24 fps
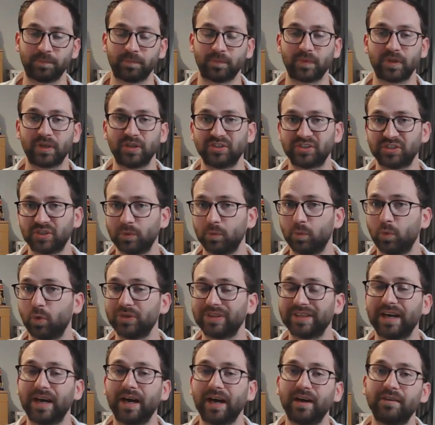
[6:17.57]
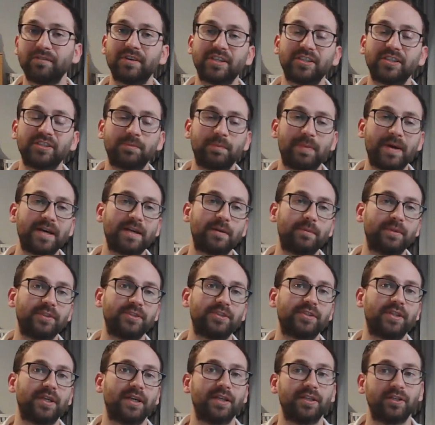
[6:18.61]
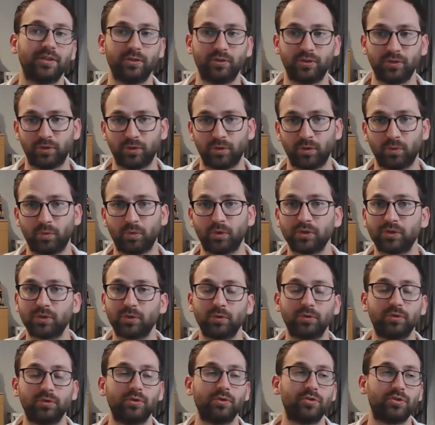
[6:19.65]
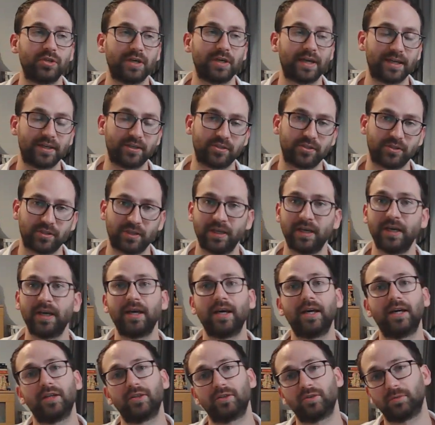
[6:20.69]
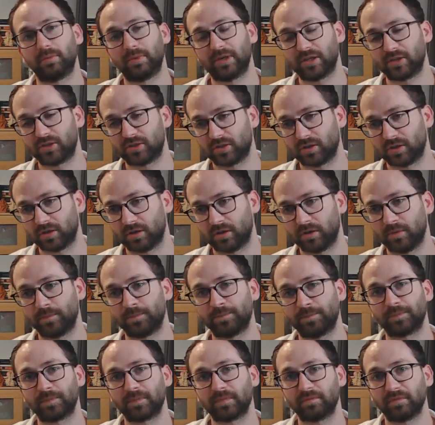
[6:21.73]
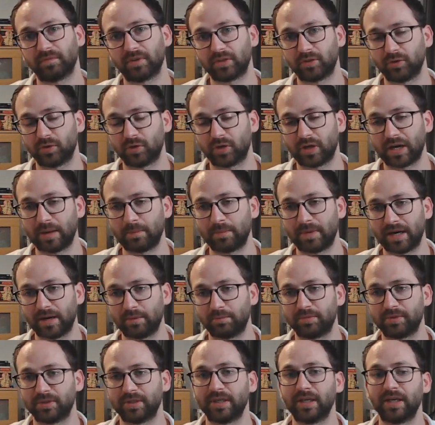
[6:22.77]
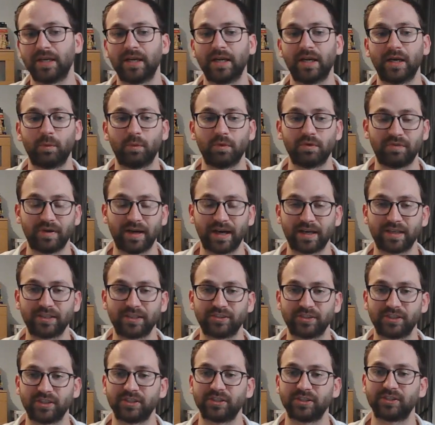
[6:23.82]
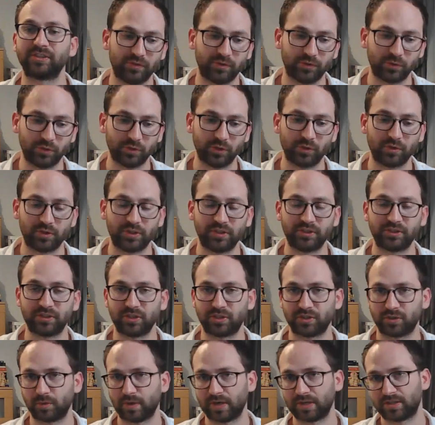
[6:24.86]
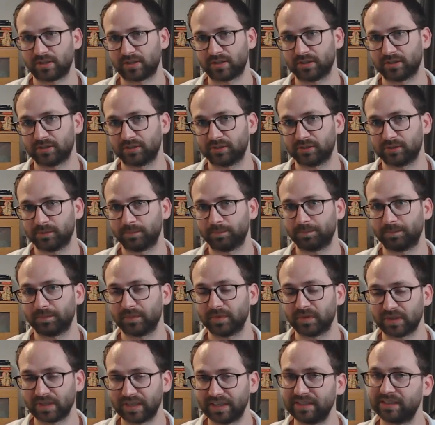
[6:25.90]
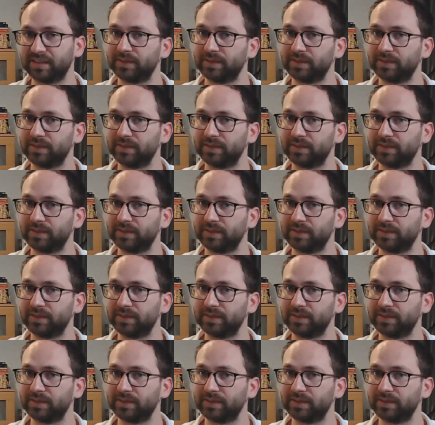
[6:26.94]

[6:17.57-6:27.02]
So, what other experiments can you do? What could you change to make sure that you come up with answers to your research questions, right?